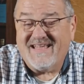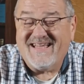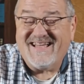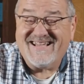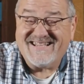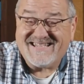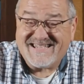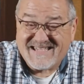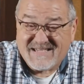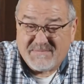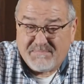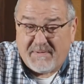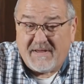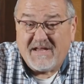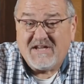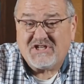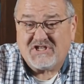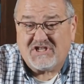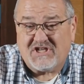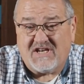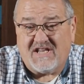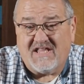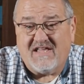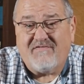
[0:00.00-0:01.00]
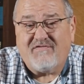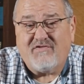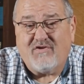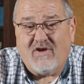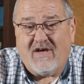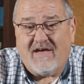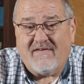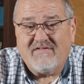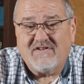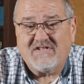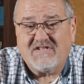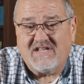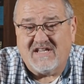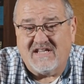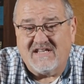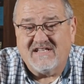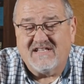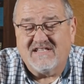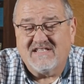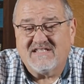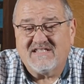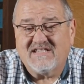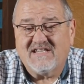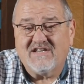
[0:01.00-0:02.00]
especially if you have a
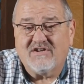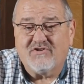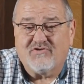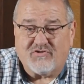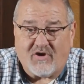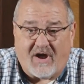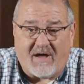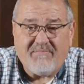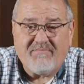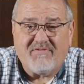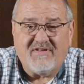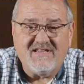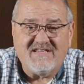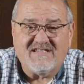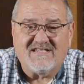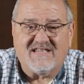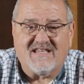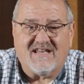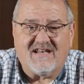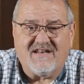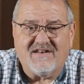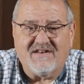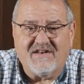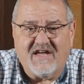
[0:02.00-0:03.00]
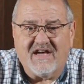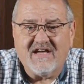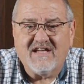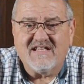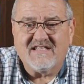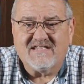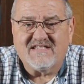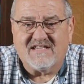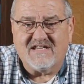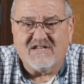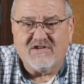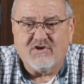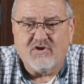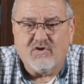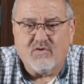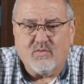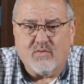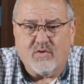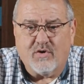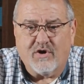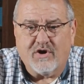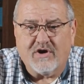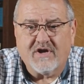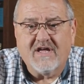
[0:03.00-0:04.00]
tendency to drop these little nuggets in your
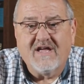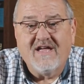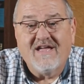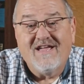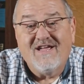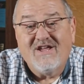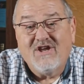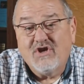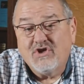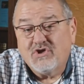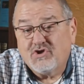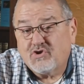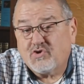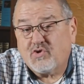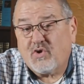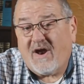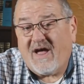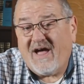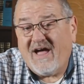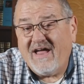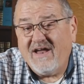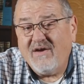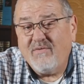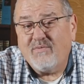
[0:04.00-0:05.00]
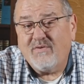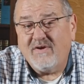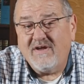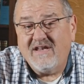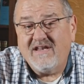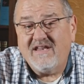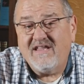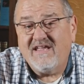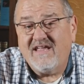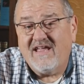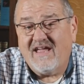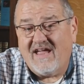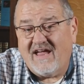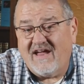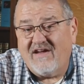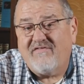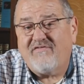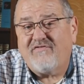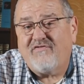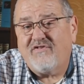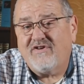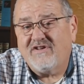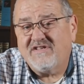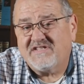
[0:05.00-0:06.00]
work, try reading
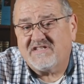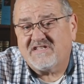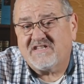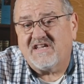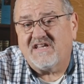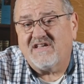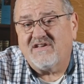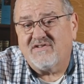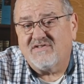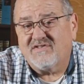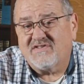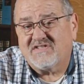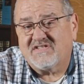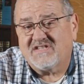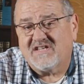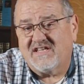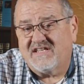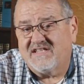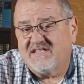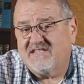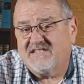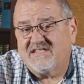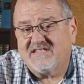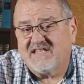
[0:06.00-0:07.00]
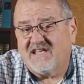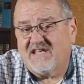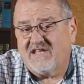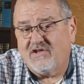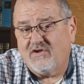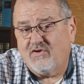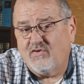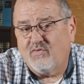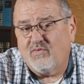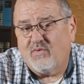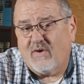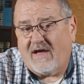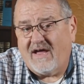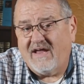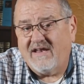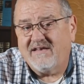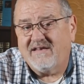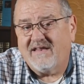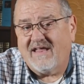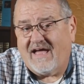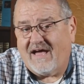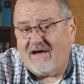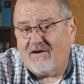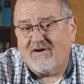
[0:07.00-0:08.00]
every single sentence that you
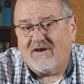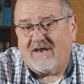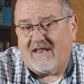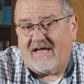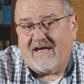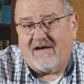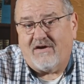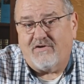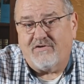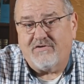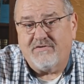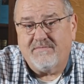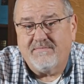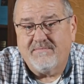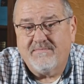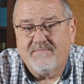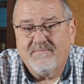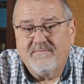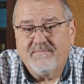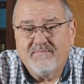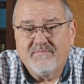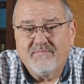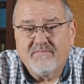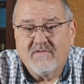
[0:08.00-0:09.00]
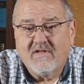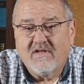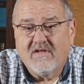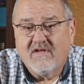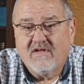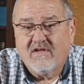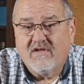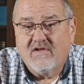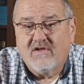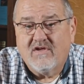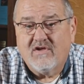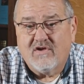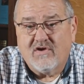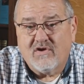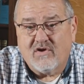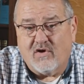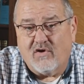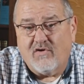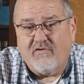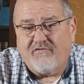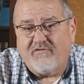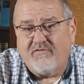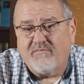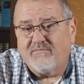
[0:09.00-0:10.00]
write out loud.
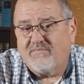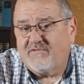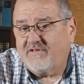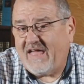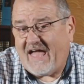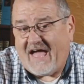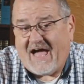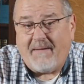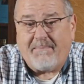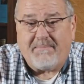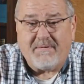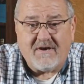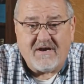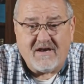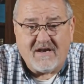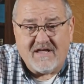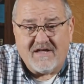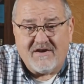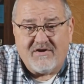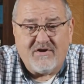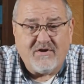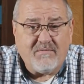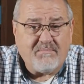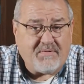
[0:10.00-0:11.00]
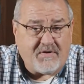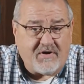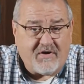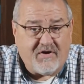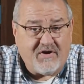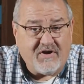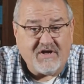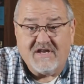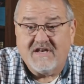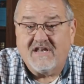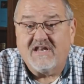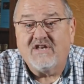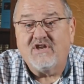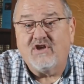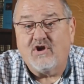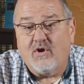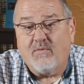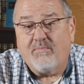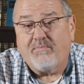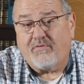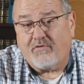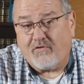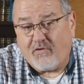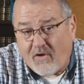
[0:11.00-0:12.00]
Go from capital letter to period and you'll
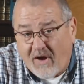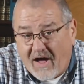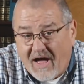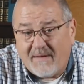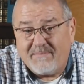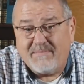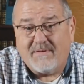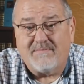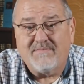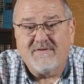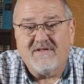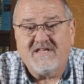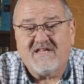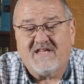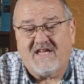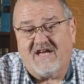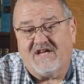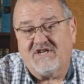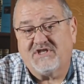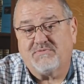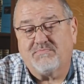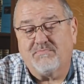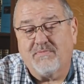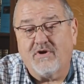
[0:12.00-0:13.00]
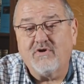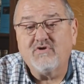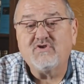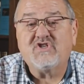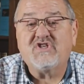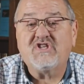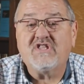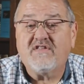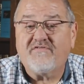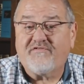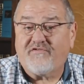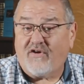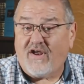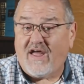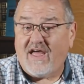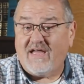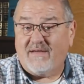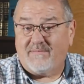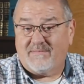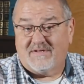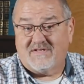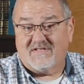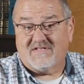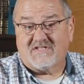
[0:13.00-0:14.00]
probably catch most of the
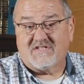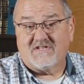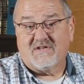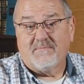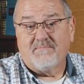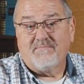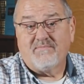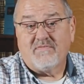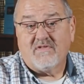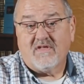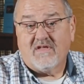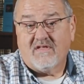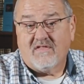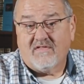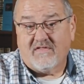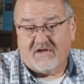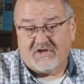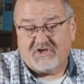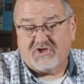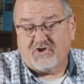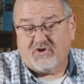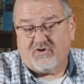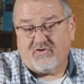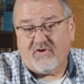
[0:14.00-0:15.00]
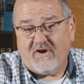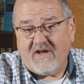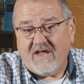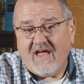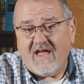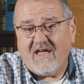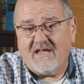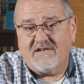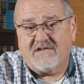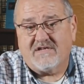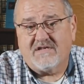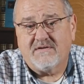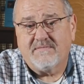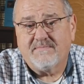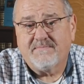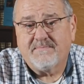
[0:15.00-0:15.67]
fragments that you create.